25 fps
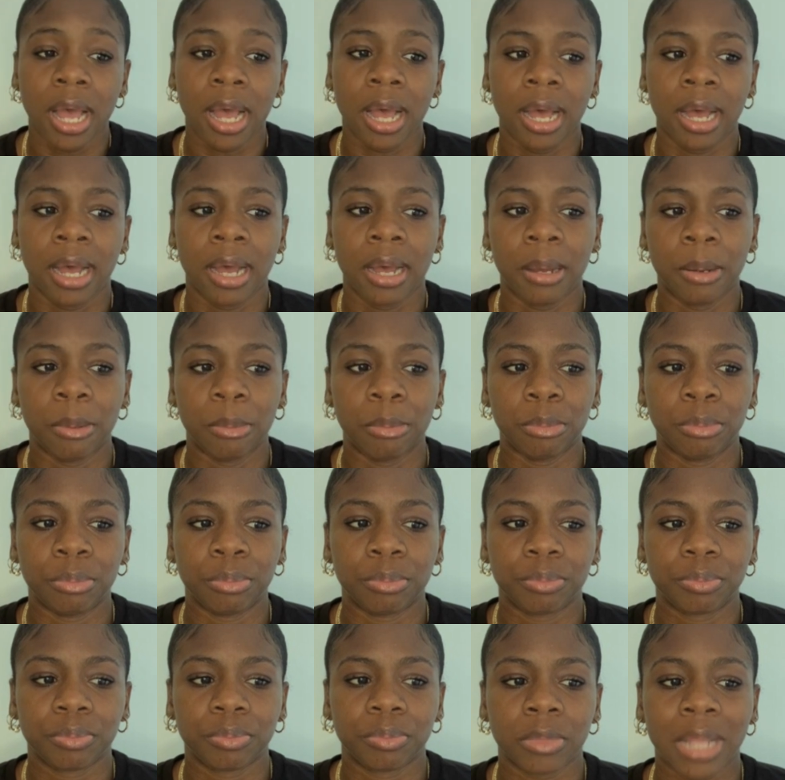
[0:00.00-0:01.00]

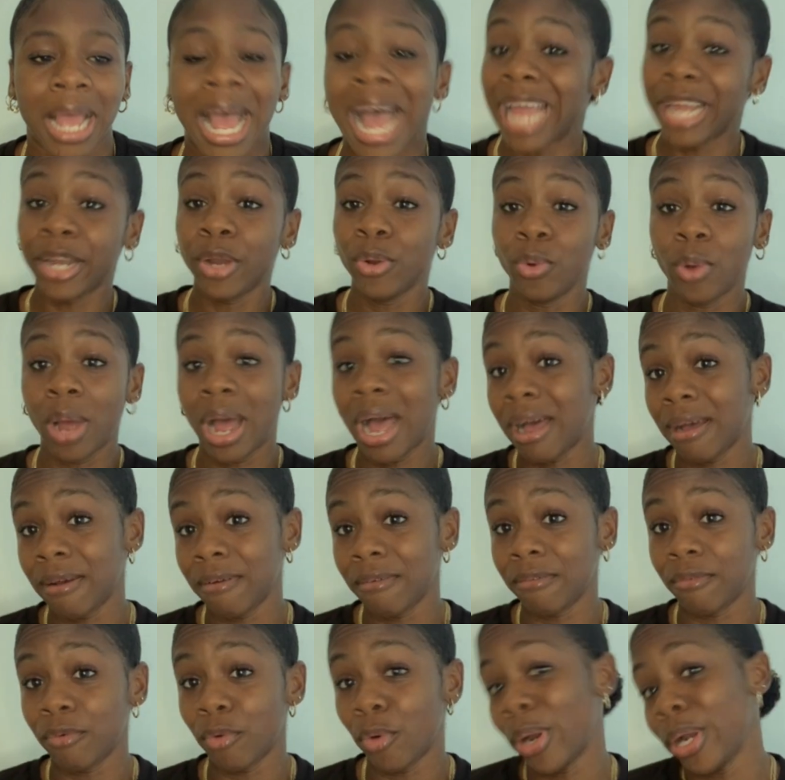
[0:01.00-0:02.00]
Um, I don't
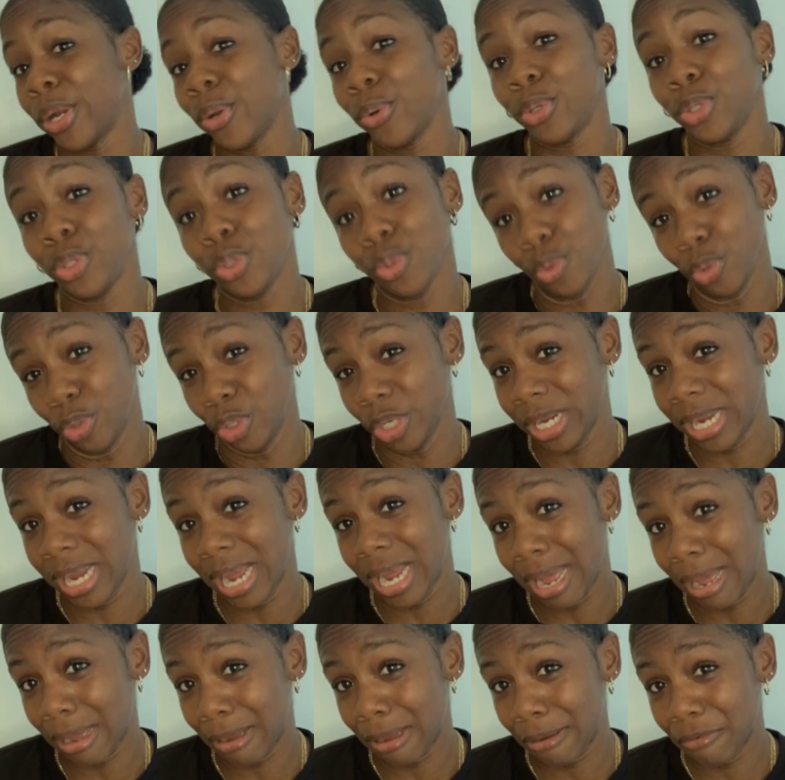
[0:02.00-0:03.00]
have, or I don't usually
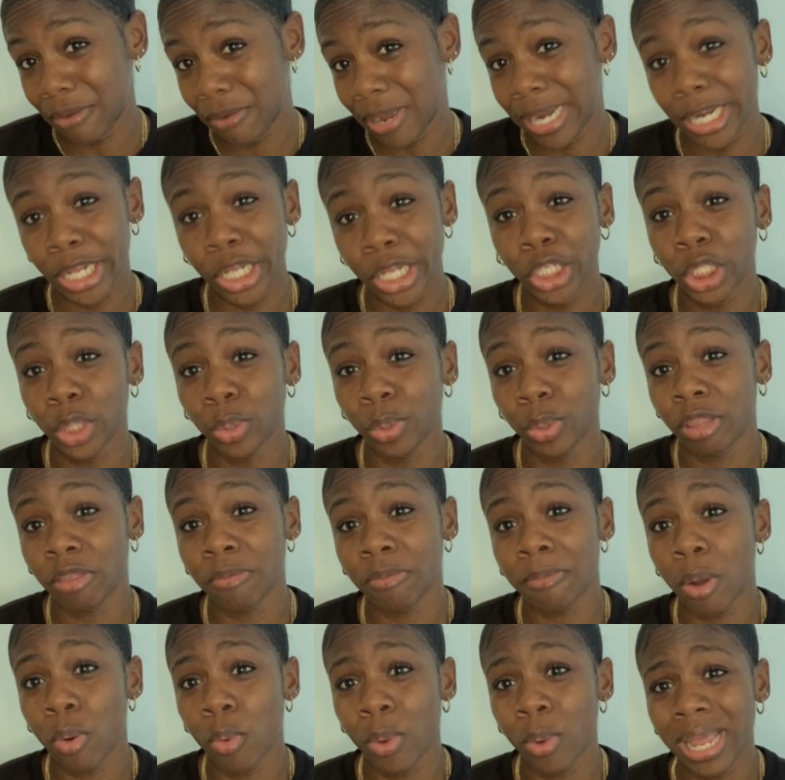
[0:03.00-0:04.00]
have, an issue with
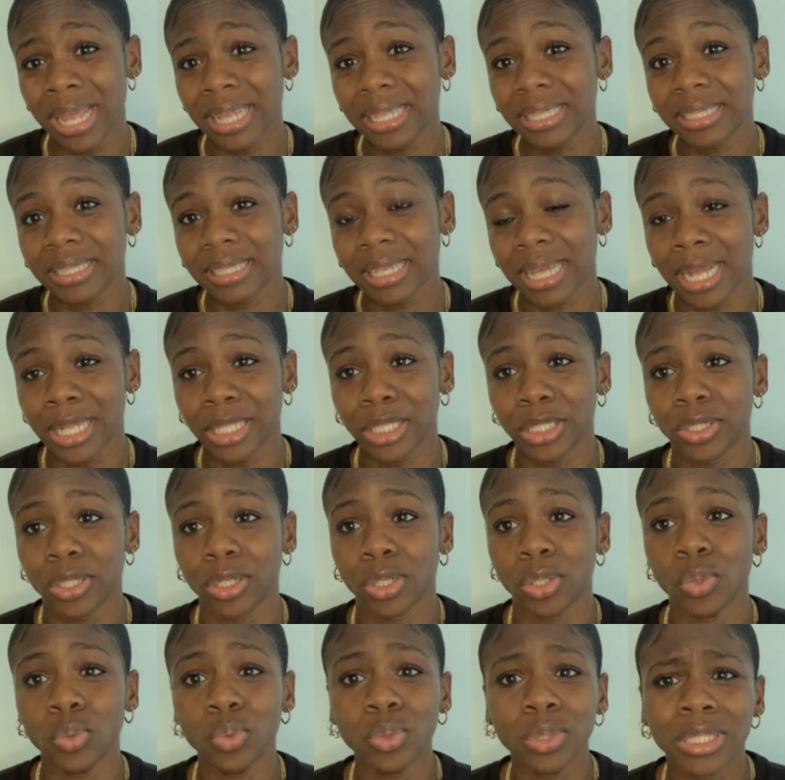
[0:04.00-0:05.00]
my weight. And
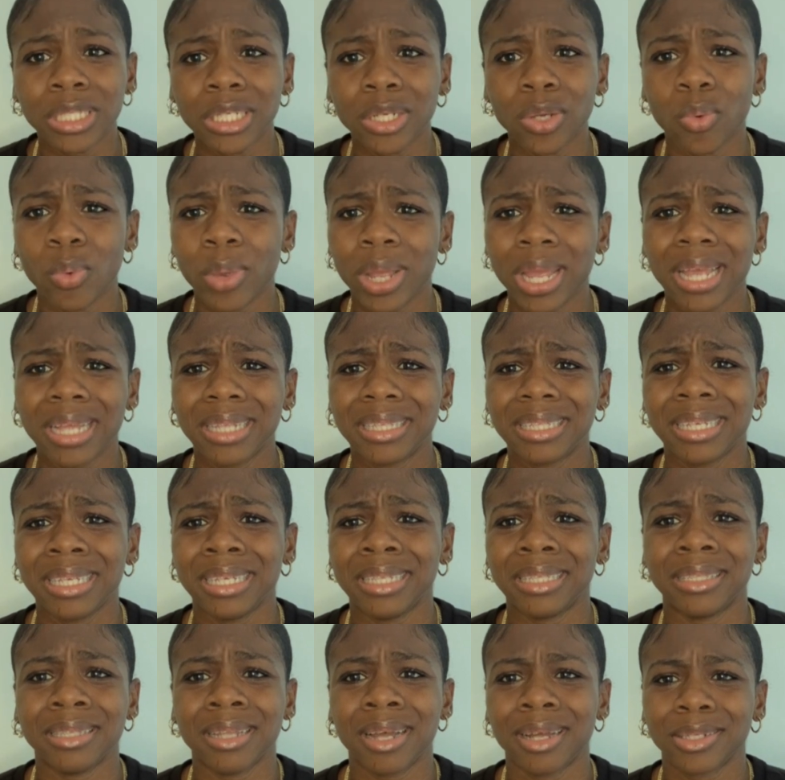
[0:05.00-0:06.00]
so losing weight
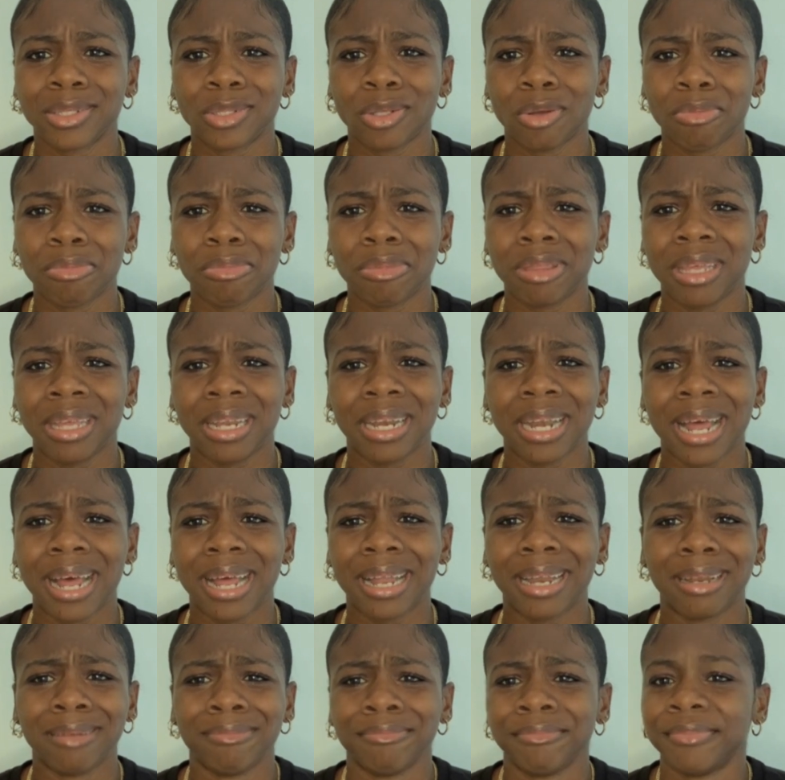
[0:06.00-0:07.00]
is not something
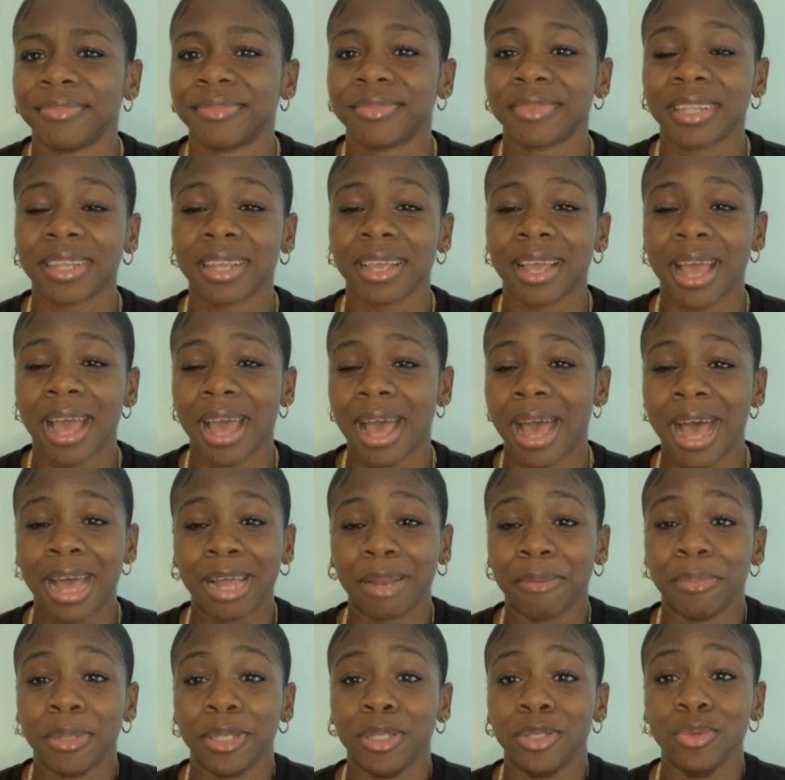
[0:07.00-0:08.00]
that
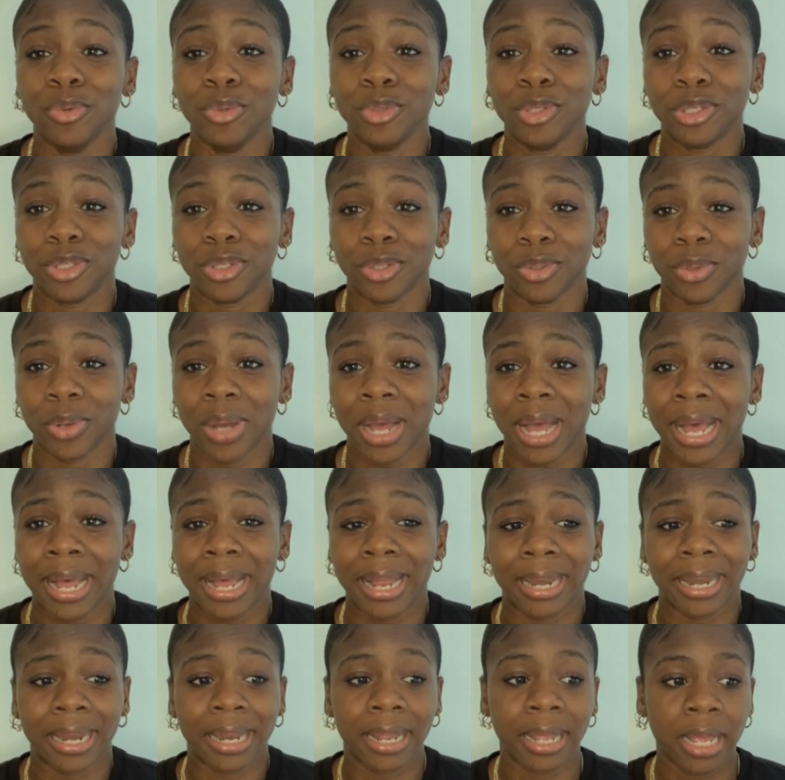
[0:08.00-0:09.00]
I'd be used to.
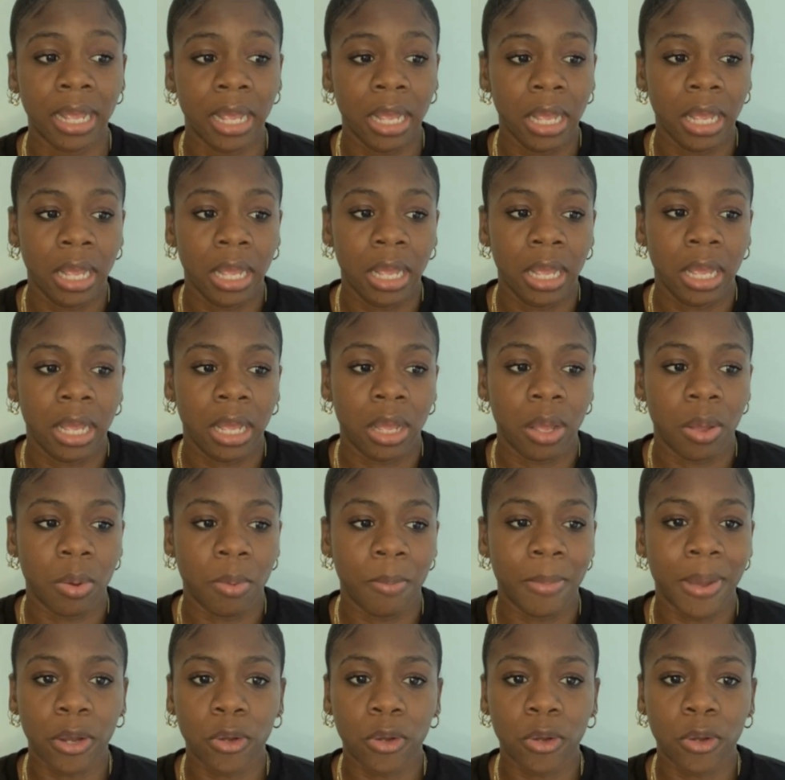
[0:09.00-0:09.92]
And my